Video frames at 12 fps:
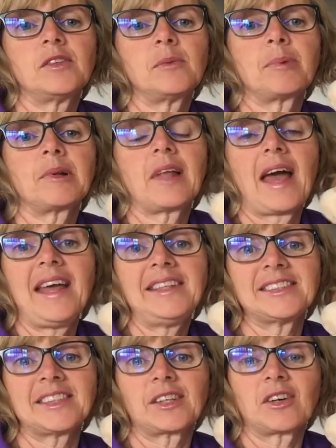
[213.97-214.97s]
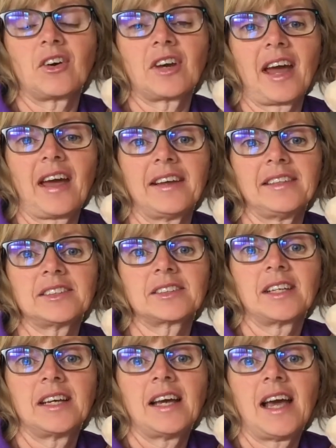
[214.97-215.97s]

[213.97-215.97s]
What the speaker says: the plans that God has